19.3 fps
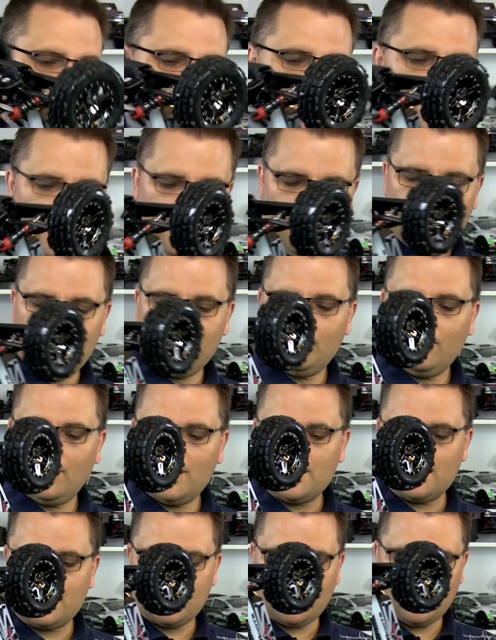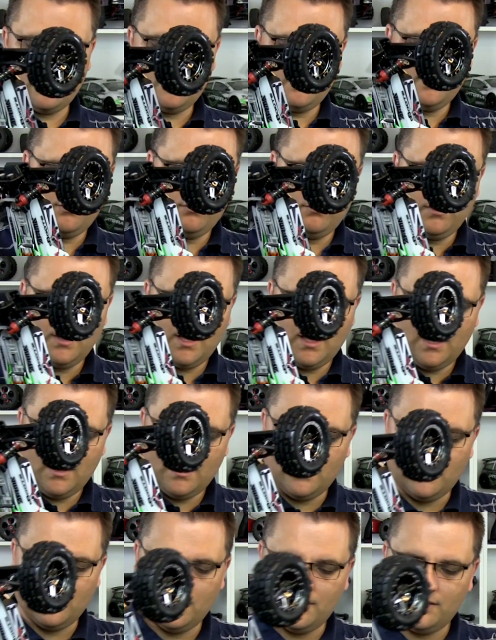nice
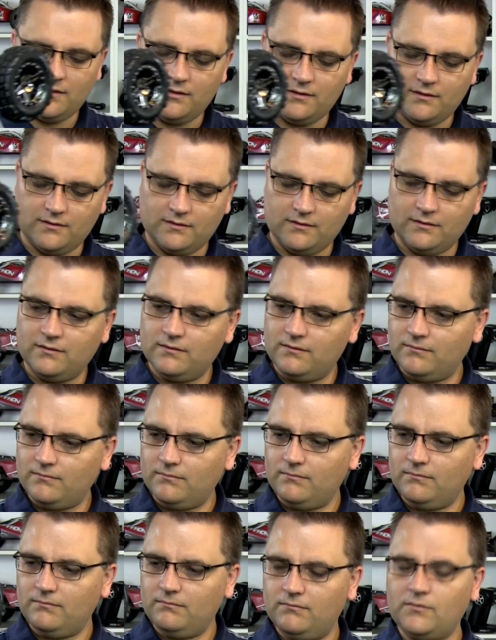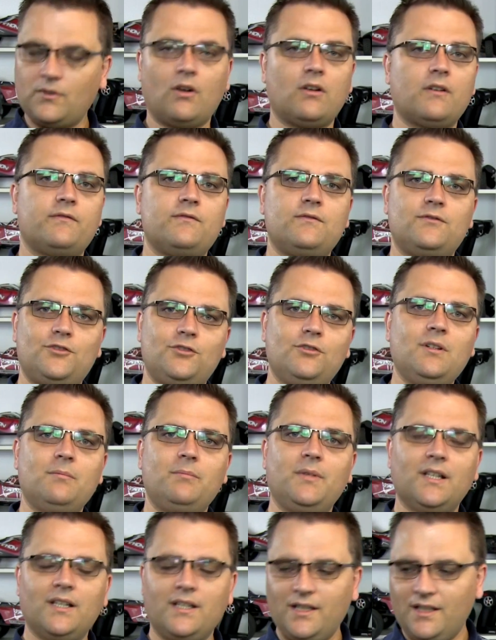little kind of
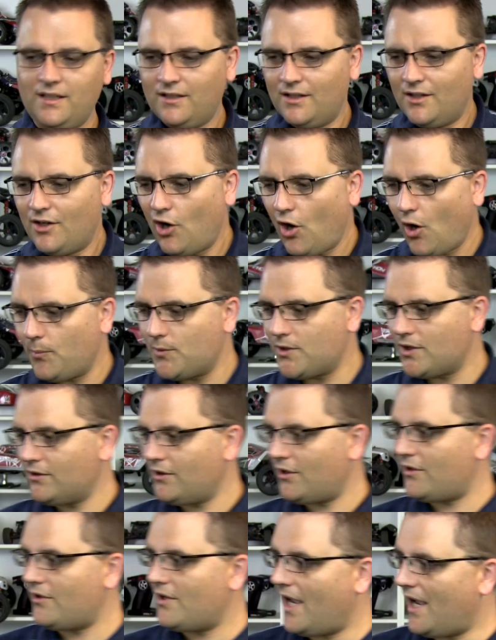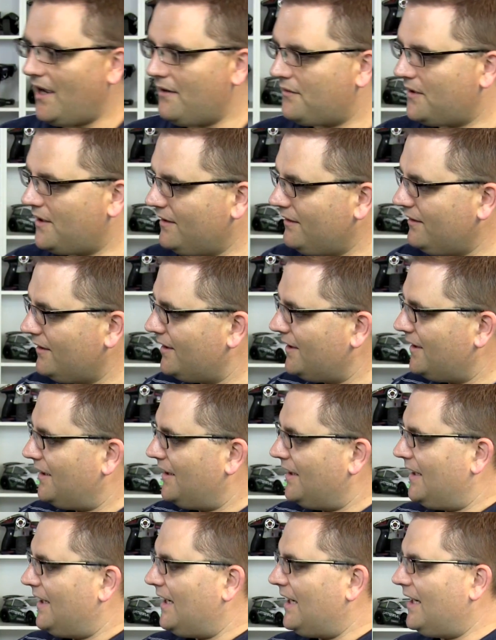tunability option that you have here.
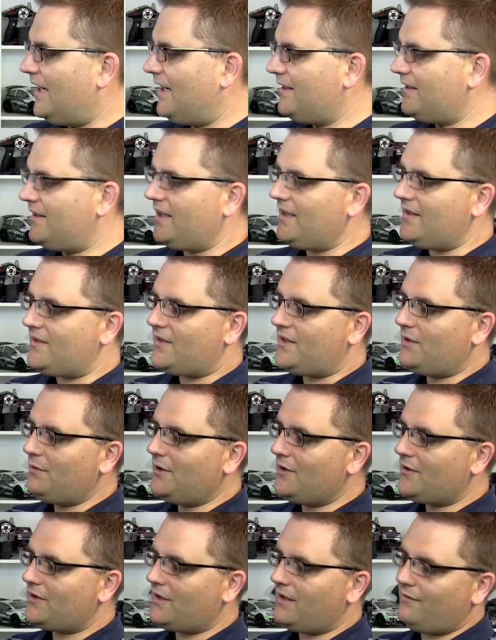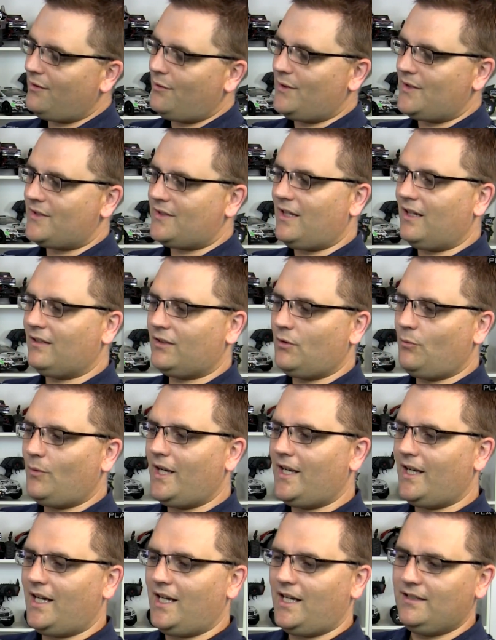The steering servo is tucked
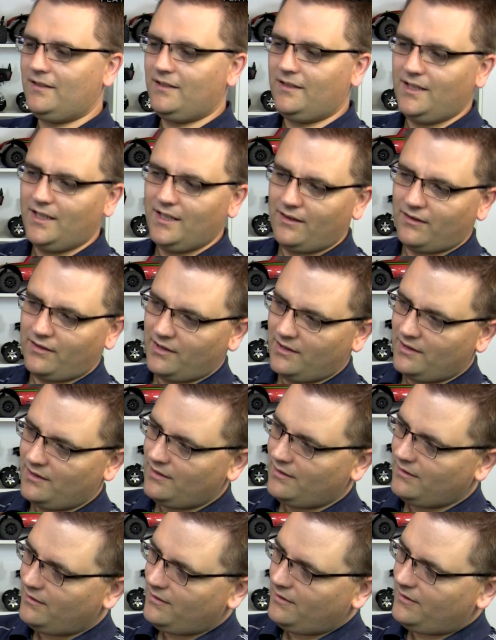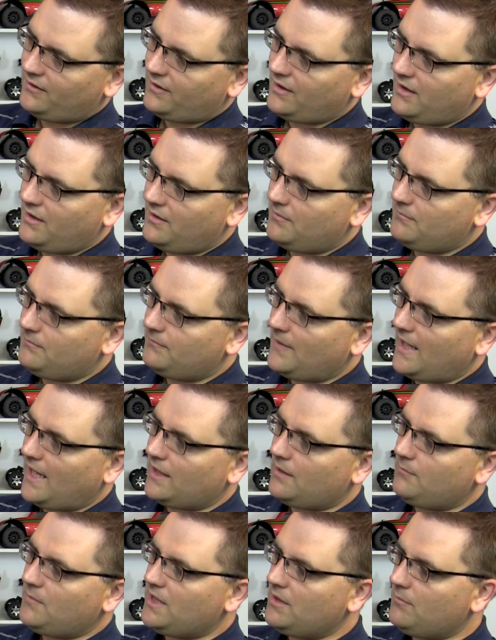away underneath this
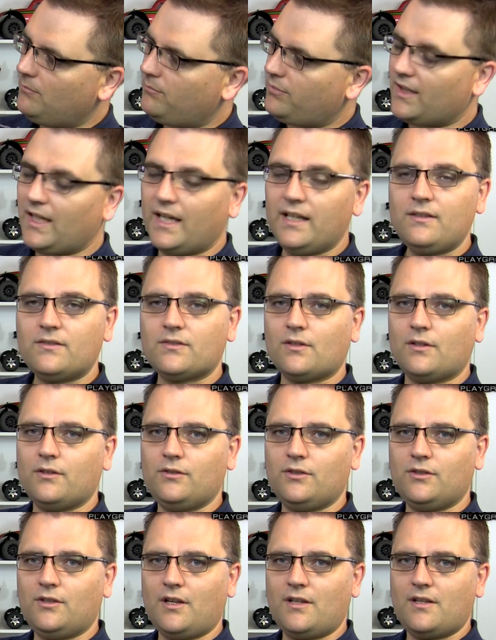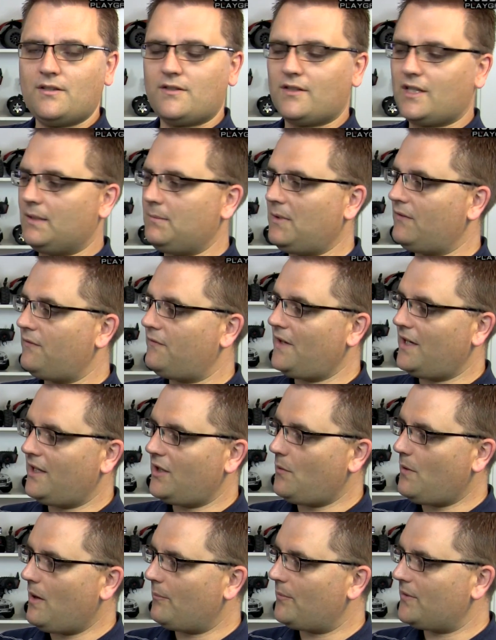aluminium plate, so you know that it's going to be
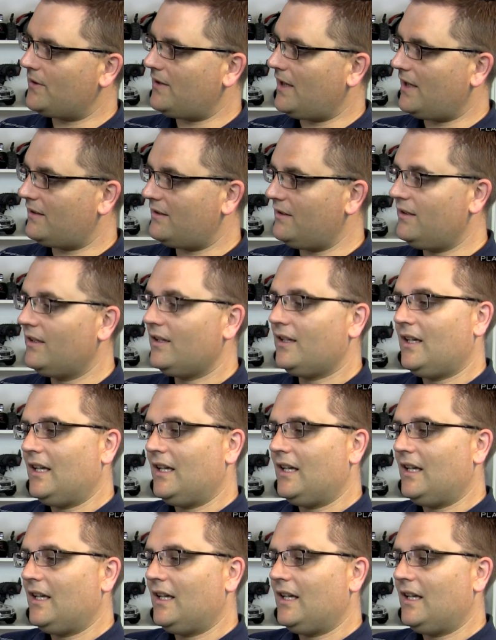fairly well protected.